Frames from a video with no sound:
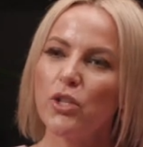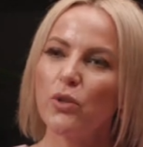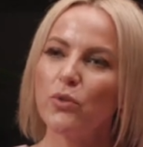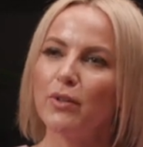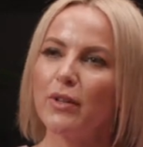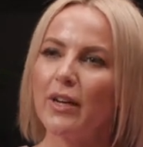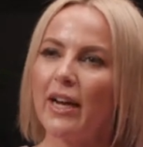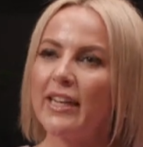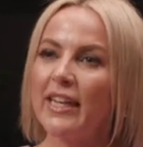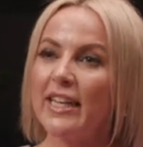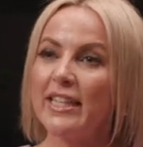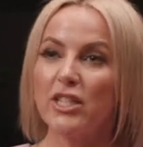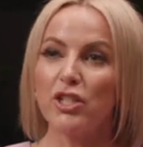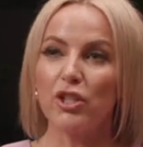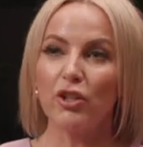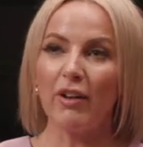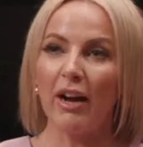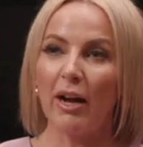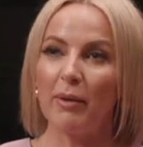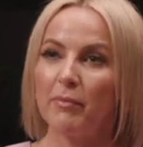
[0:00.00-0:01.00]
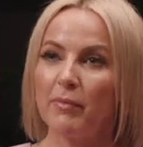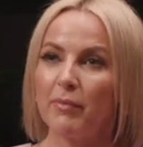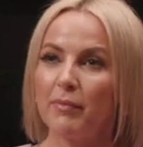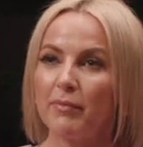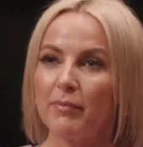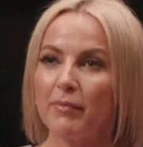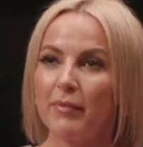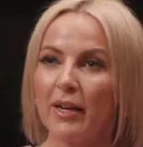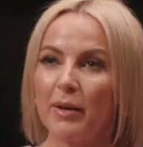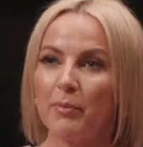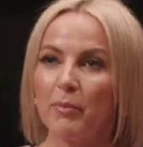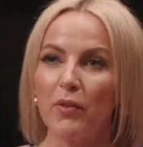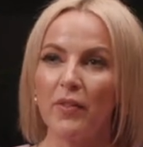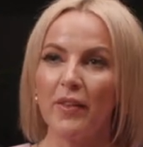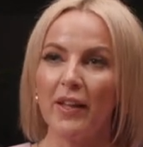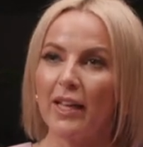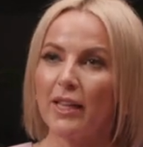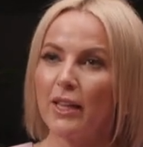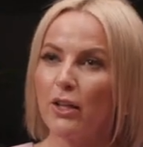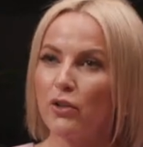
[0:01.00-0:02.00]
So Instagram, I'm
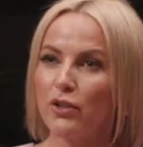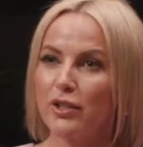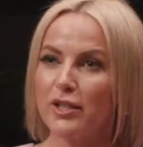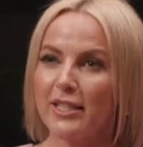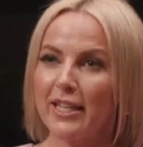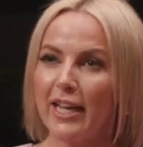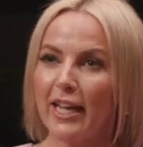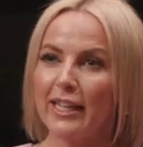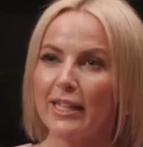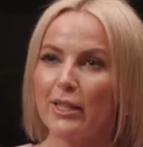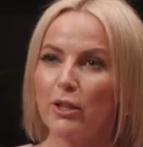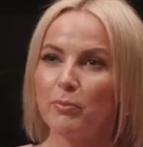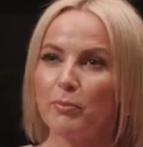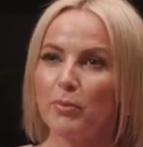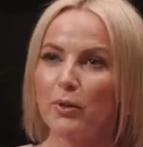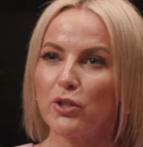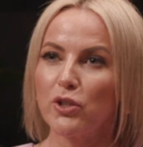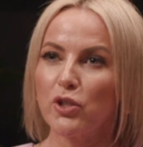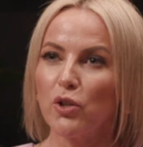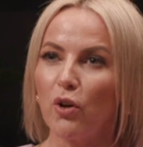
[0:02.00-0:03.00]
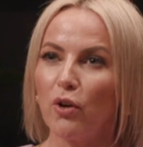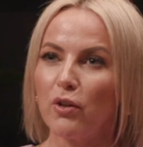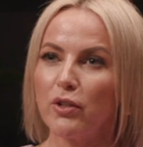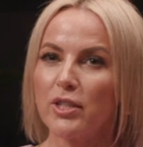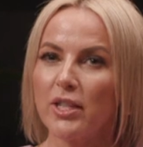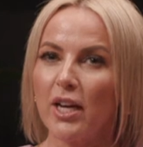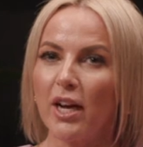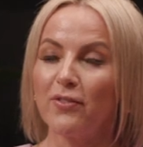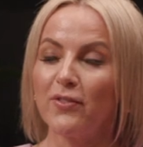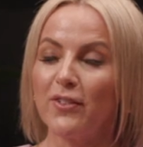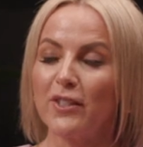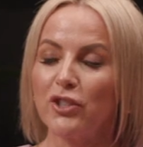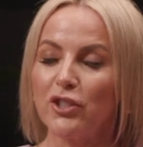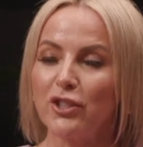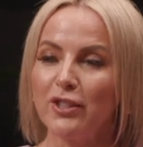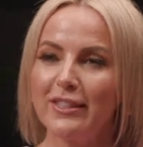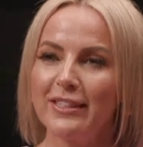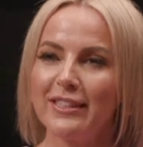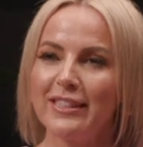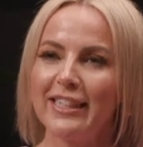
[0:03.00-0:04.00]
on that a lot,
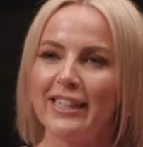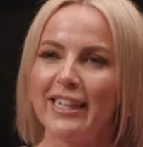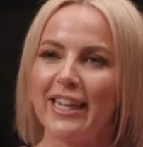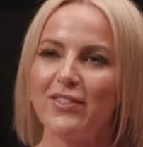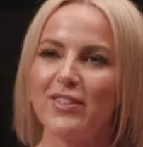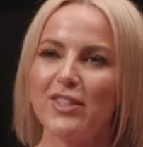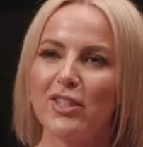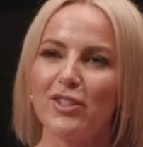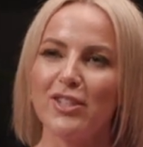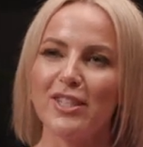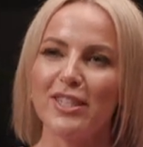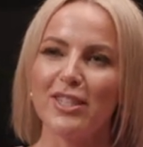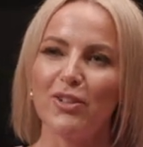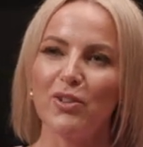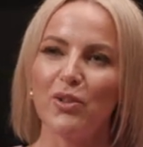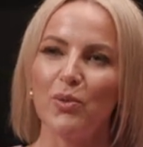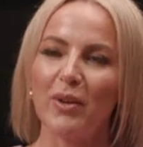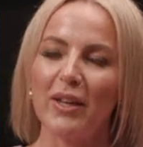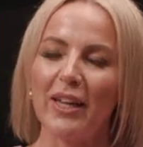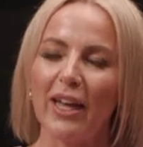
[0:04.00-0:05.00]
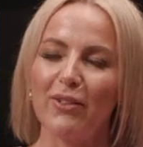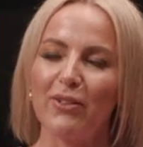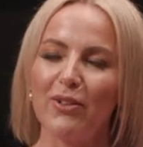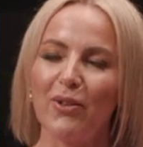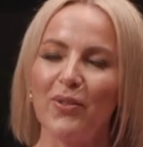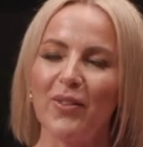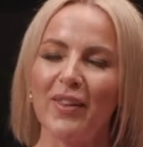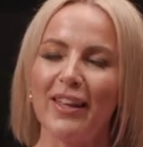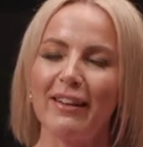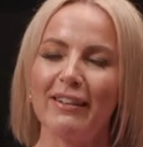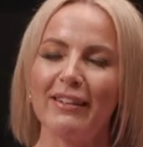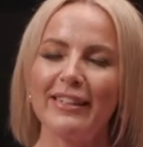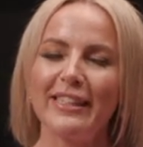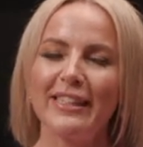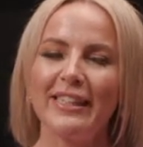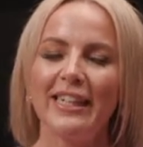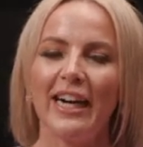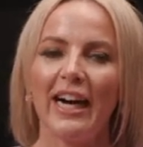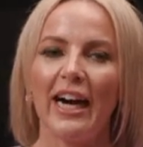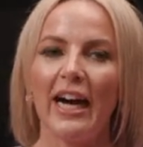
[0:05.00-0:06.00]
kellylundberg.official. I've started a new account on there.
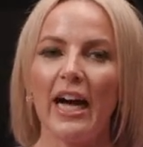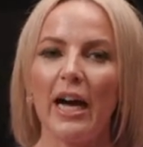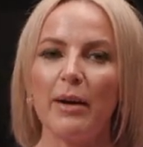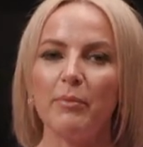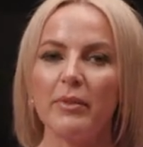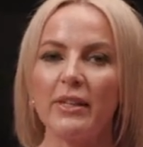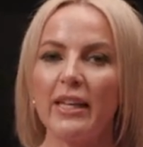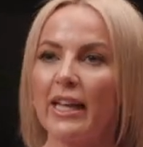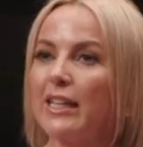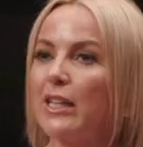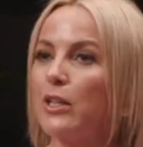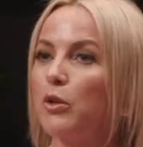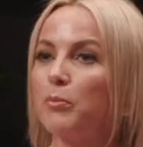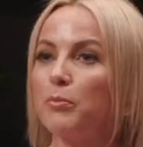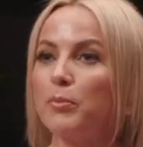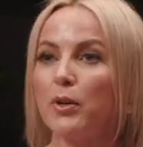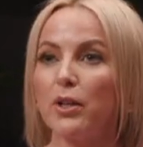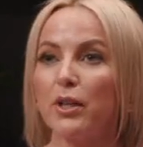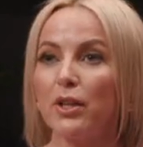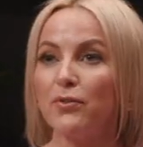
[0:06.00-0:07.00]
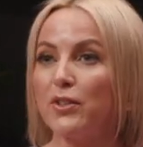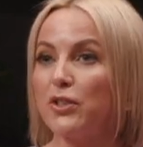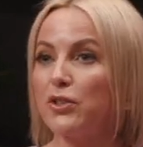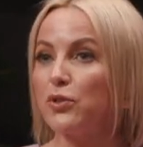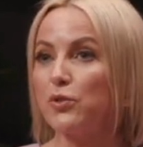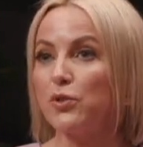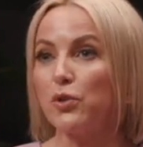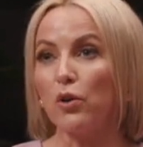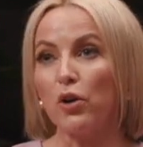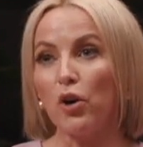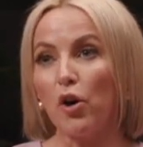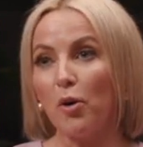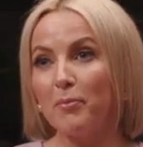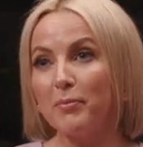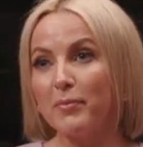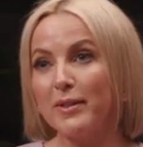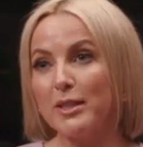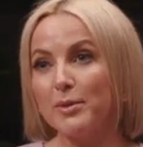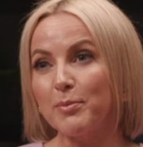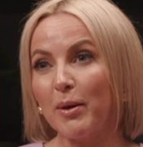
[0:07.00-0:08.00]

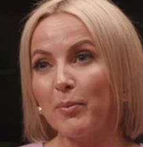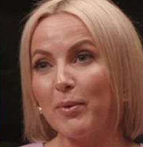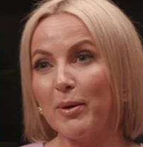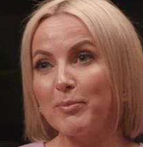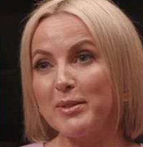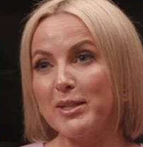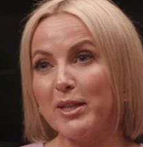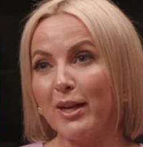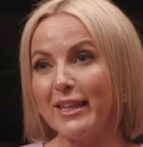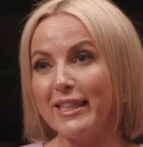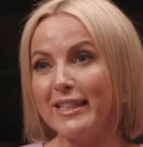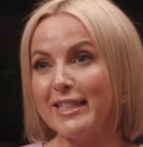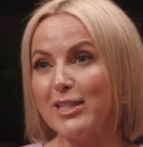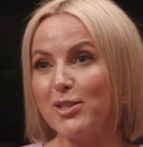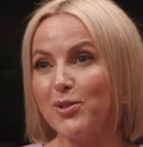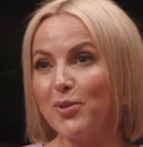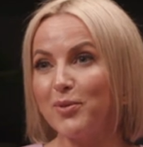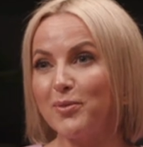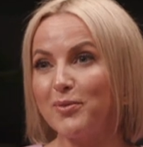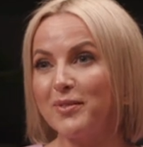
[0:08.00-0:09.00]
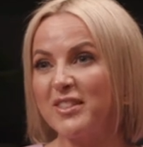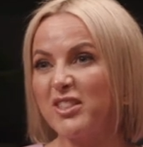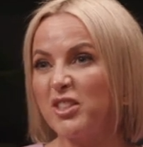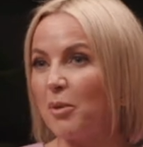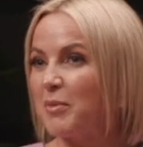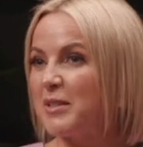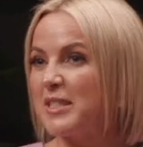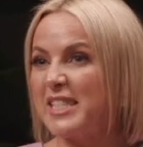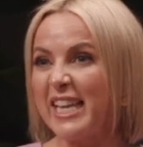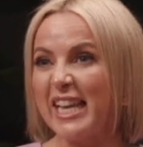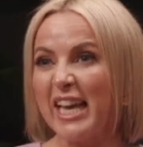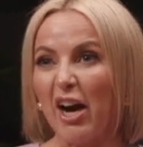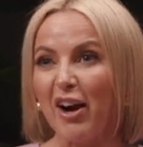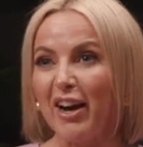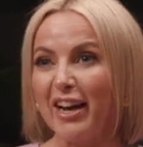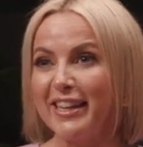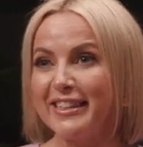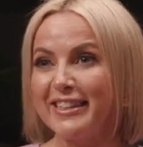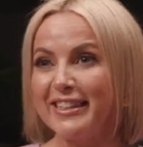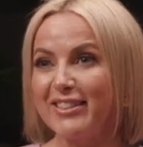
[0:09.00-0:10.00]
kellylundbergofficial.com is my website. So come and say
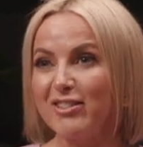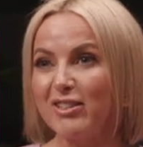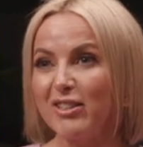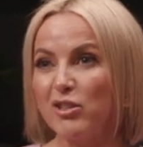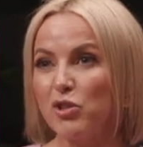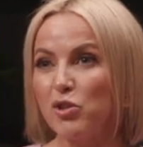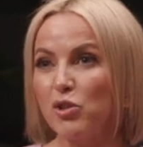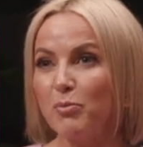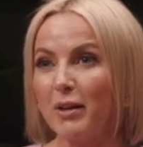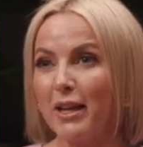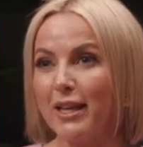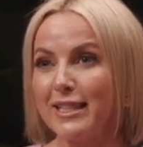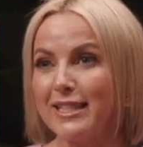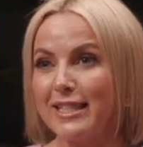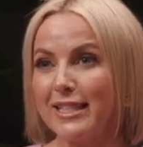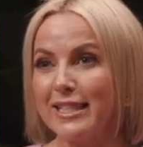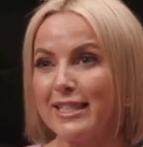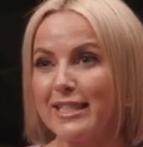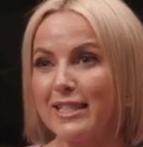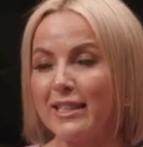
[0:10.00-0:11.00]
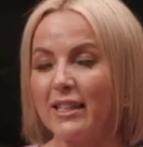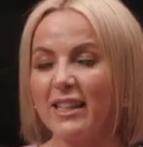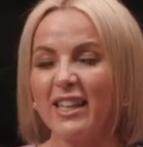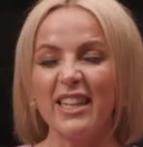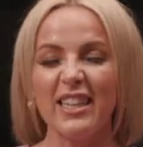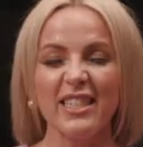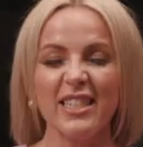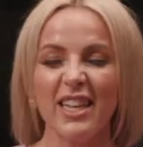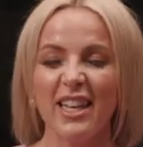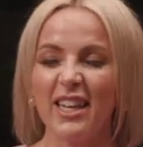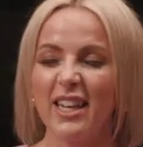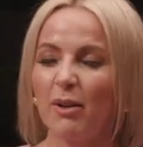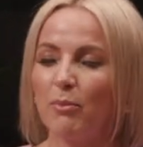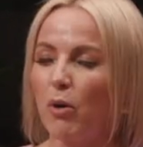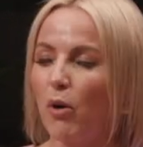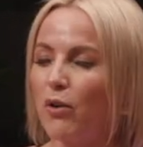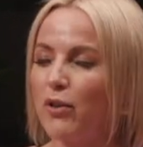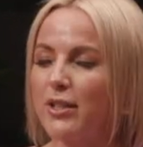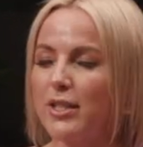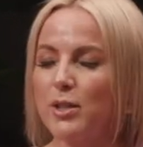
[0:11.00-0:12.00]
hi. They're the two places. And LinkedIn
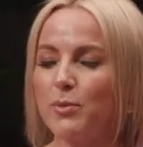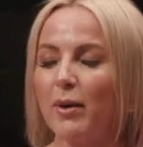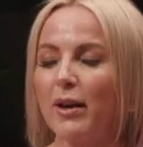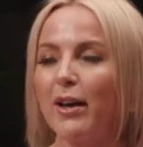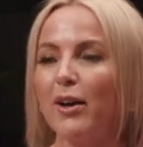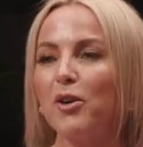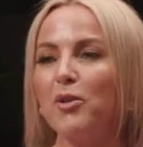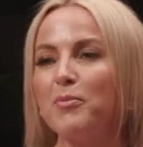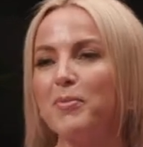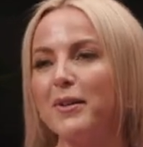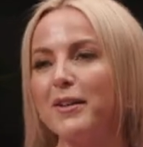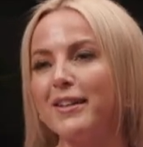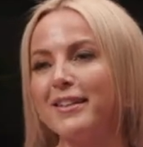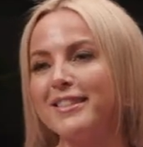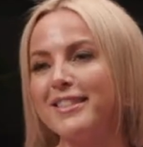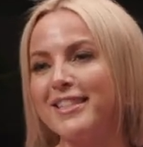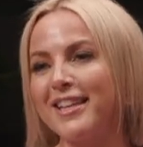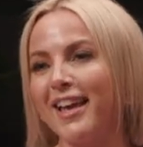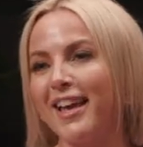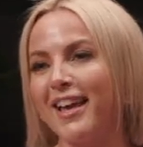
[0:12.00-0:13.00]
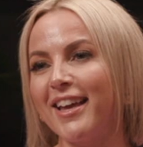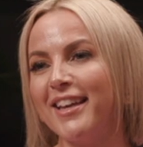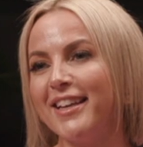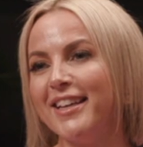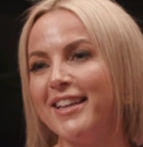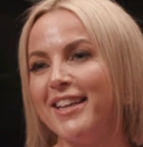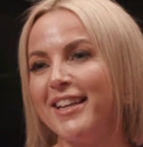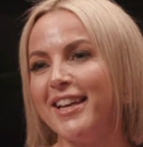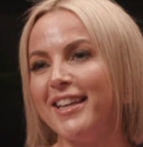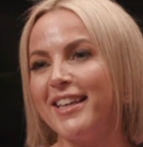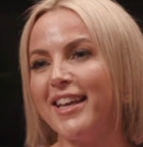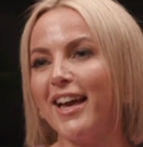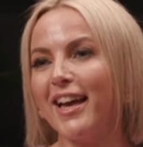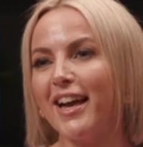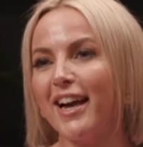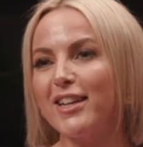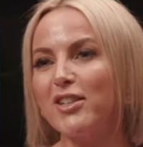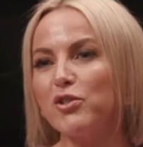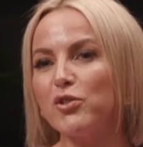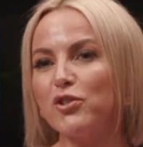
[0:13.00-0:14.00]
I'm on as well. But
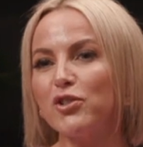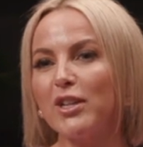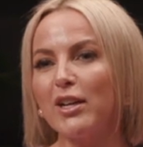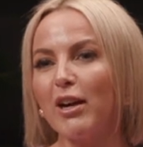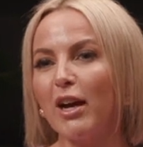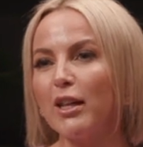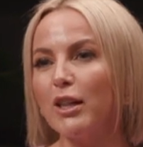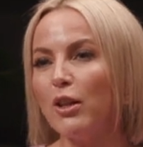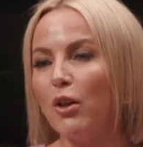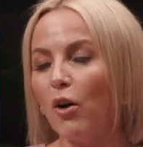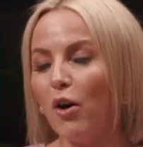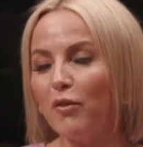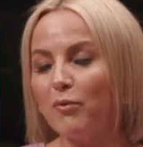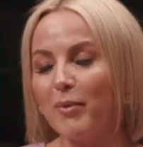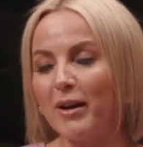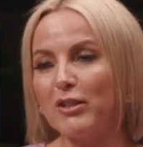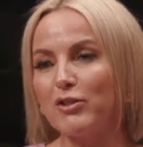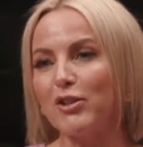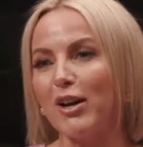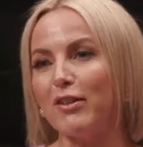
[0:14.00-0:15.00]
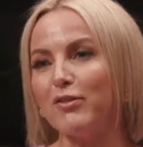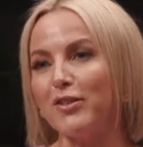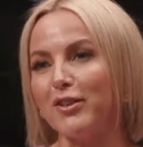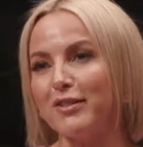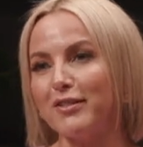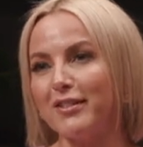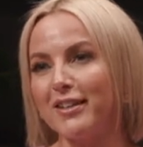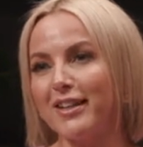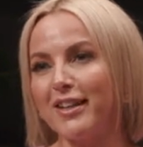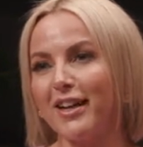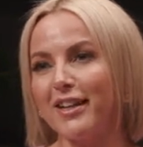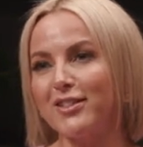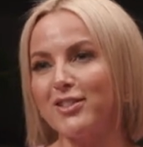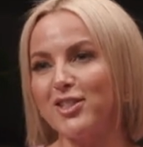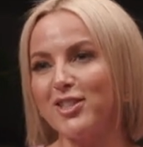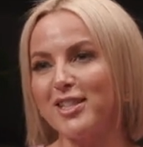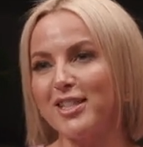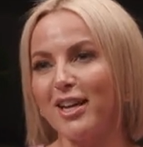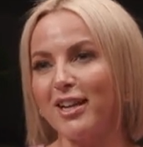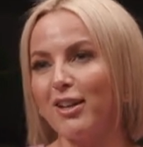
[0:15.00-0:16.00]
I do share a lot of my travel. Like
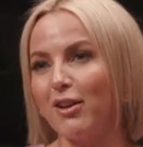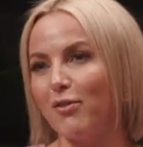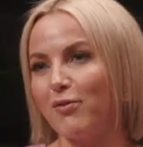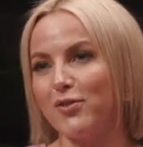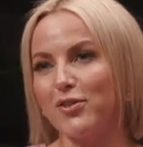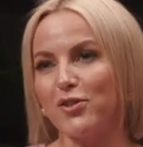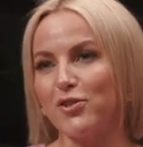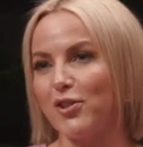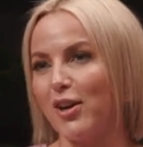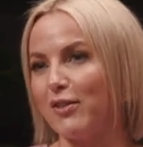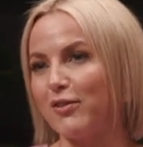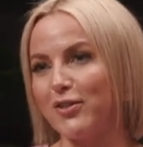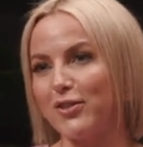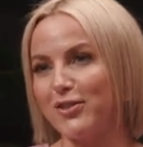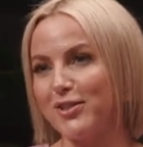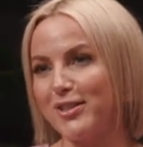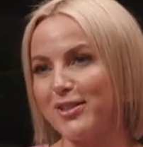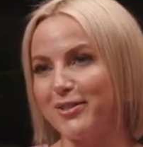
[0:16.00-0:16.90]
I love to travel.